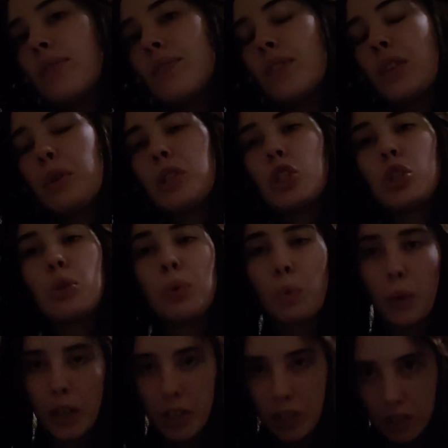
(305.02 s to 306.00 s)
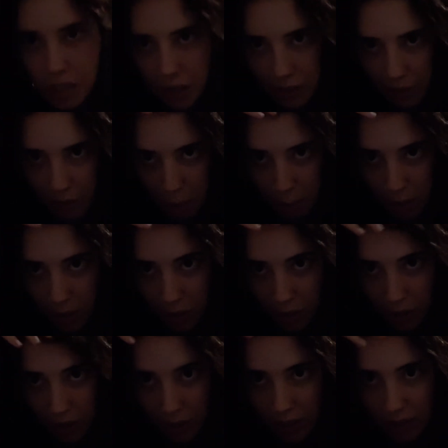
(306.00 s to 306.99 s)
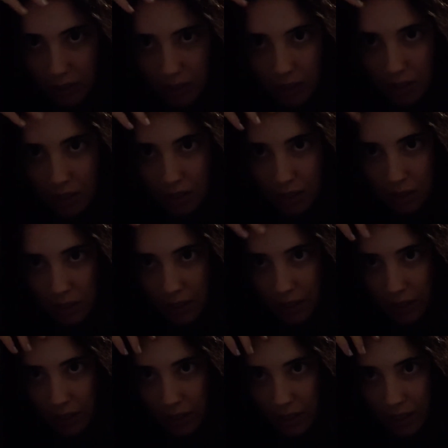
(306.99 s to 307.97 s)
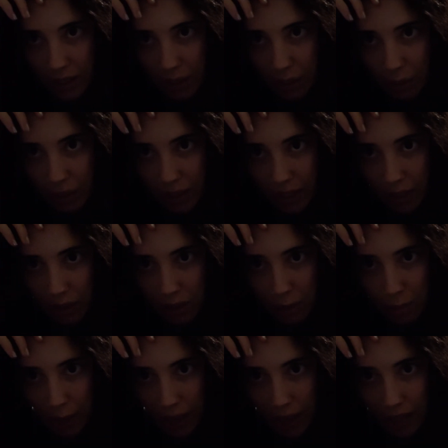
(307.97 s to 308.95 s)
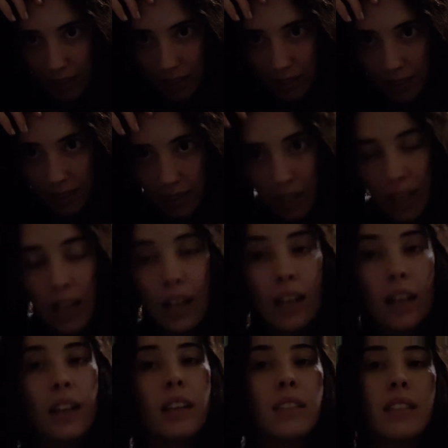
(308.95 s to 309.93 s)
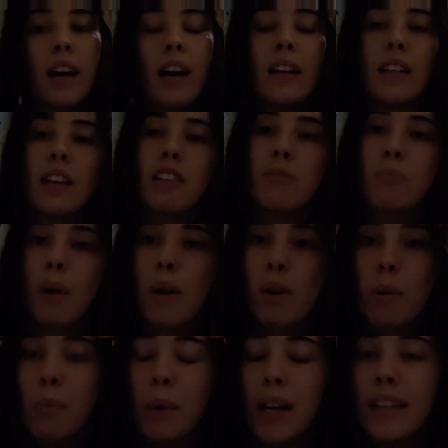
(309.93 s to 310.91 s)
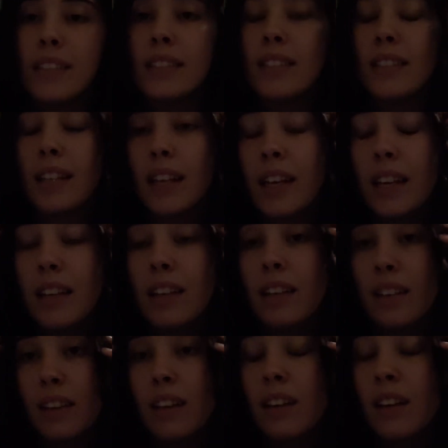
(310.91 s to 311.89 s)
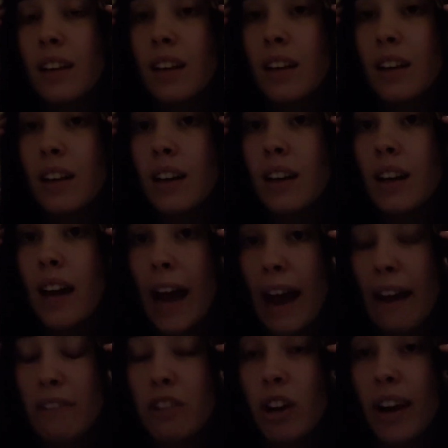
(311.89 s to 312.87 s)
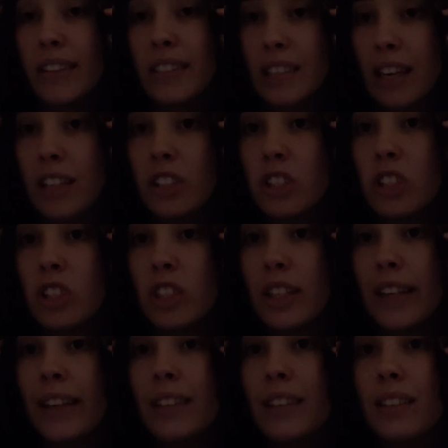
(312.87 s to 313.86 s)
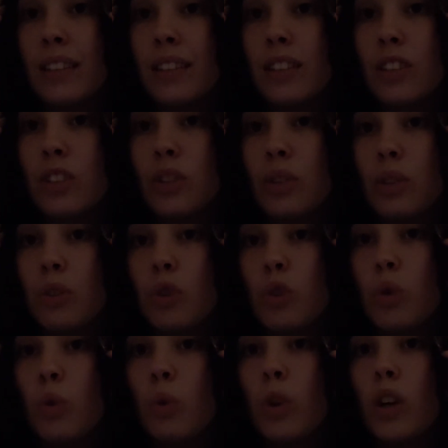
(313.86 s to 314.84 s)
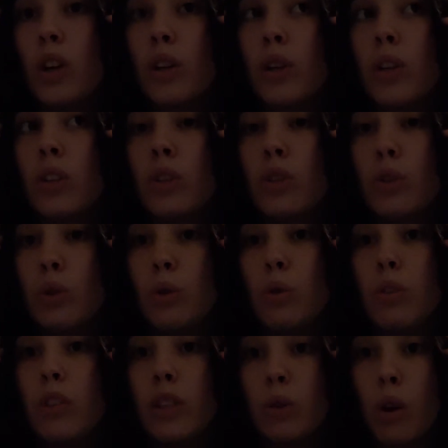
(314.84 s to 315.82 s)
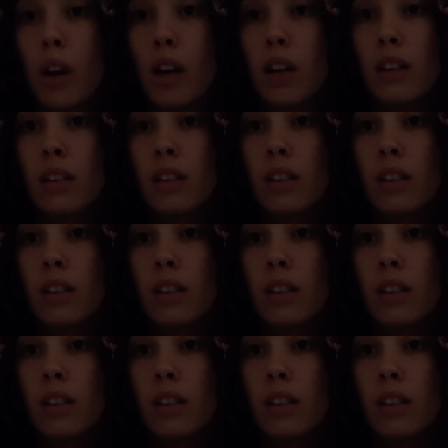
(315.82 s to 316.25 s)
was doing weird stuff up here, so I just took it out and did it without the bands, because I left my rubber bands in after I sectioned it to do the dread,